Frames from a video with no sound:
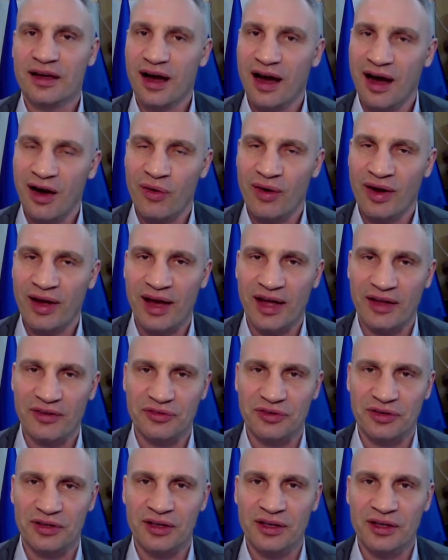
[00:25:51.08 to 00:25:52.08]
our
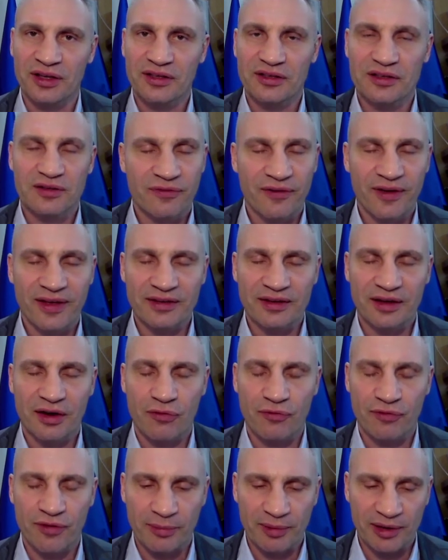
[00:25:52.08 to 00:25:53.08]
country, defend our
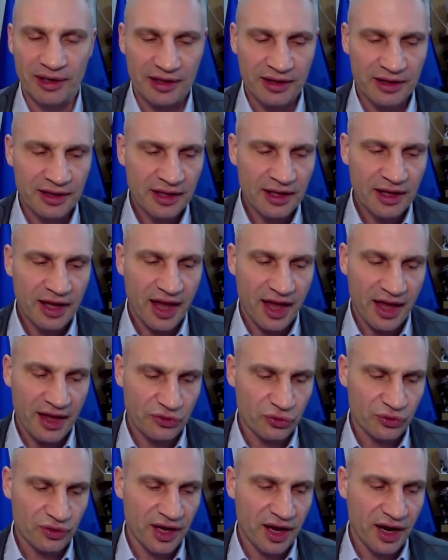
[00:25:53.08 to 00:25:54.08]
family.
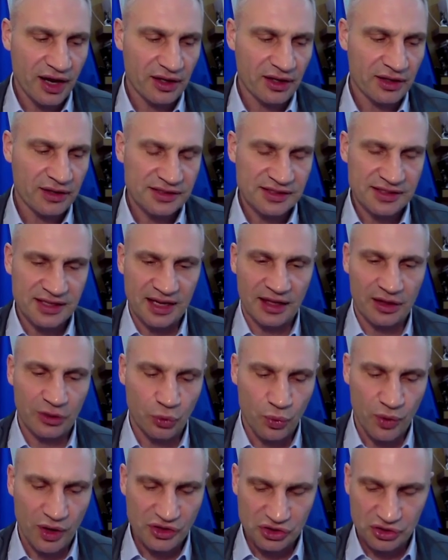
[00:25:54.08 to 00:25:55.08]
And regarding second
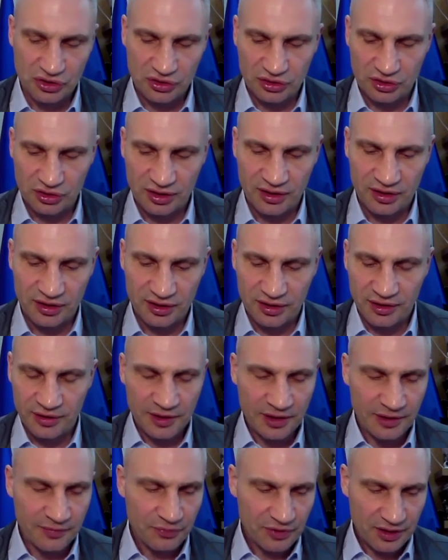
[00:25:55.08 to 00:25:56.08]
question,
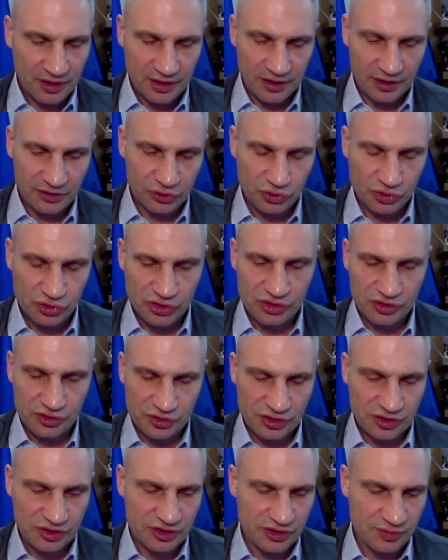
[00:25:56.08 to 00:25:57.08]
to
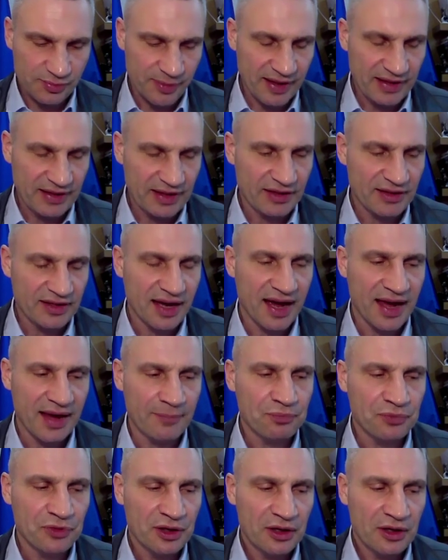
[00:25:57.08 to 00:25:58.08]
spend the
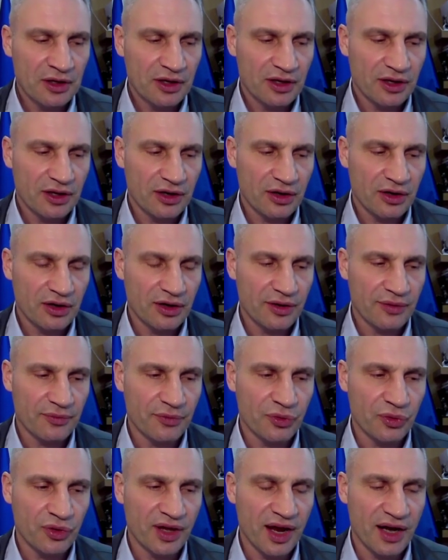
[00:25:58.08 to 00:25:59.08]
time,
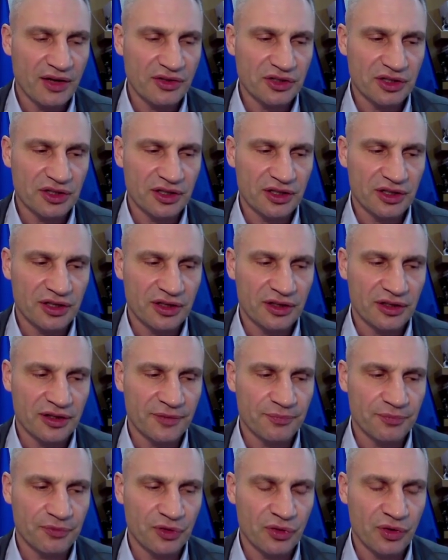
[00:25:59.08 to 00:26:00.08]
regarding
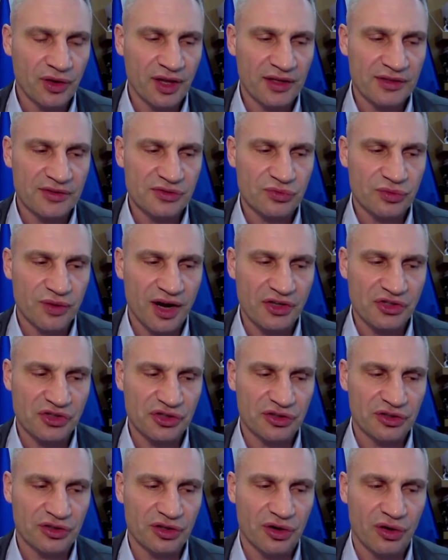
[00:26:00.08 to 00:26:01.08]

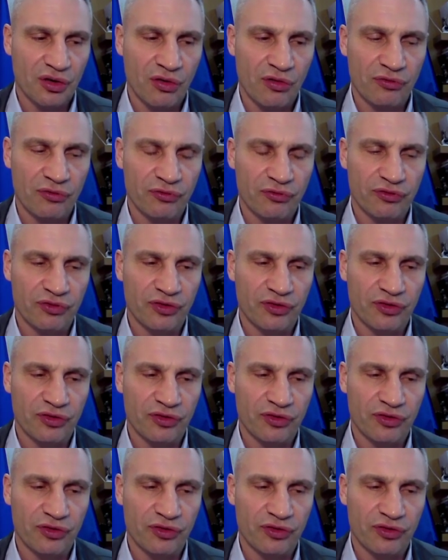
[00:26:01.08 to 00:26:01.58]
reconstruction of